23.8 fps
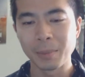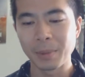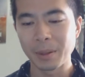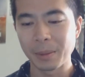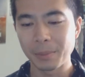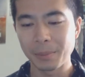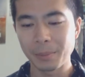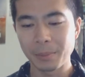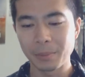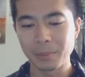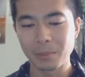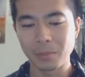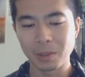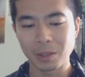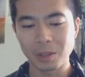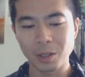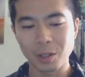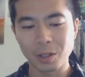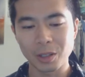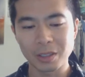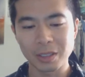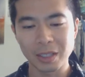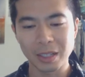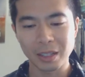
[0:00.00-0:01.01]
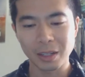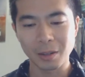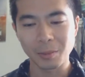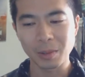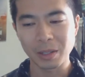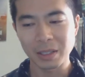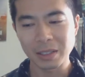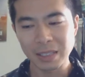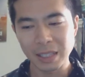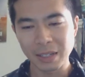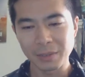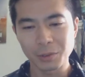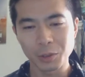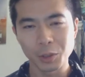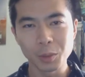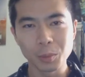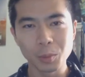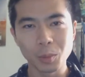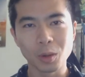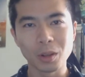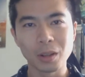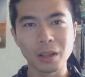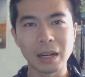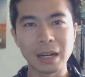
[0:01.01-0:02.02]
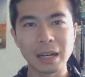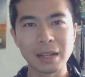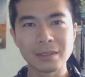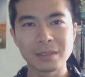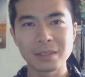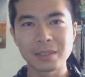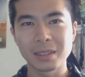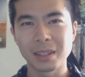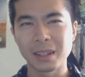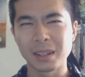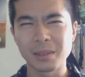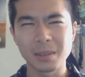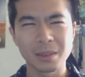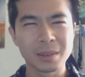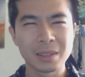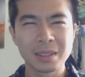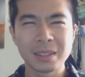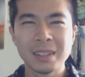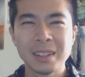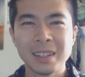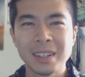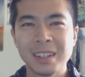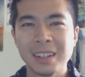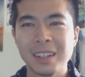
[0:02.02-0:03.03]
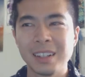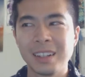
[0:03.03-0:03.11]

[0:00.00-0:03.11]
But Ahsoka's like, I'm gonna save 2 more lives. Like, I mean,